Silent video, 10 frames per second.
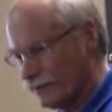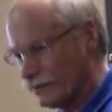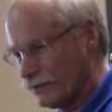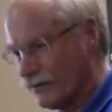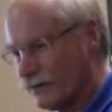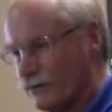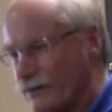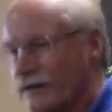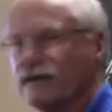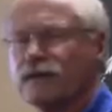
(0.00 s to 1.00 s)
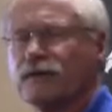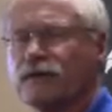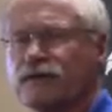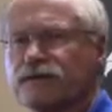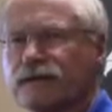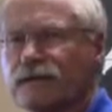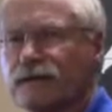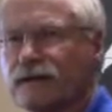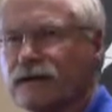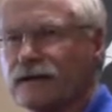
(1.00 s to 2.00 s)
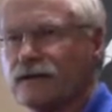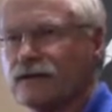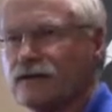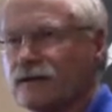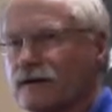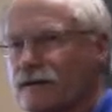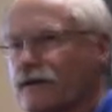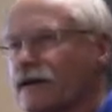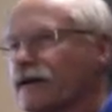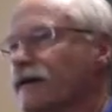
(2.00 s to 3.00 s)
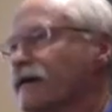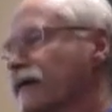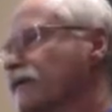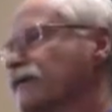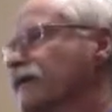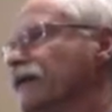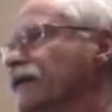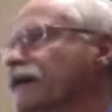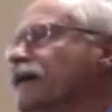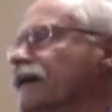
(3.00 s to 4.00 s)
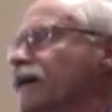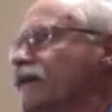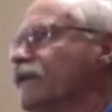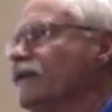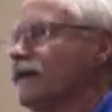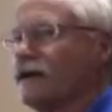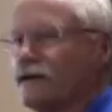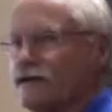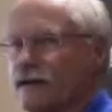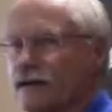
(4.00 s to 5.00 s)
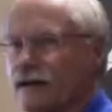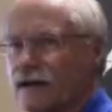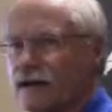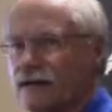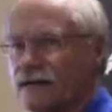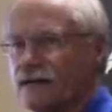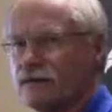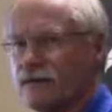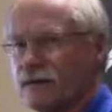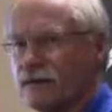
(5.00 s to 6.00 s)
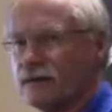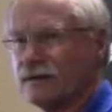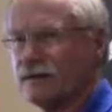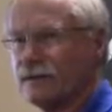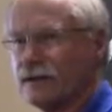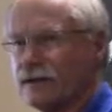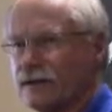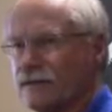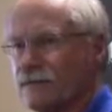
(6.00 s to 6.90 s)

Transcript: So we immediately purchased that bike and started working on it. That was in 2008 when I picked up the bike.